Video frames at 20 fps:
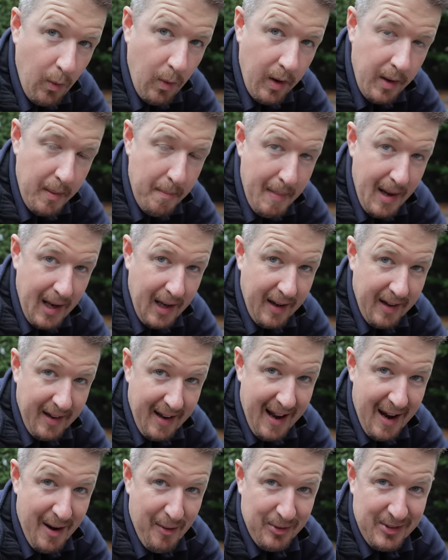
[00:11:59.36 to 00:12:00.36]
1 million
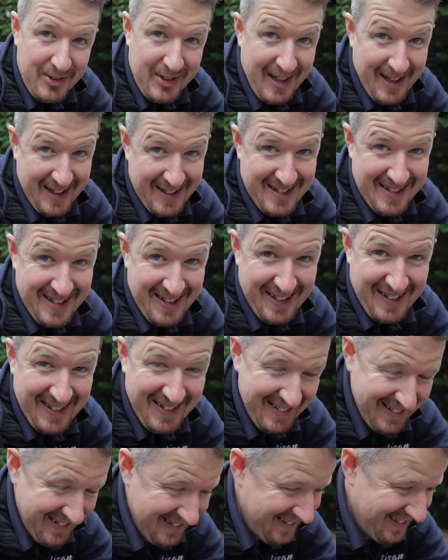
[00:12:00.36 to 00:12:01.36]
hours later,
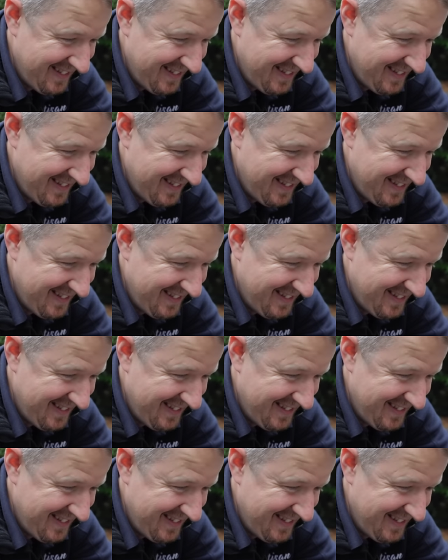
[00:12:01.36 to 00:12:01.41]
I'm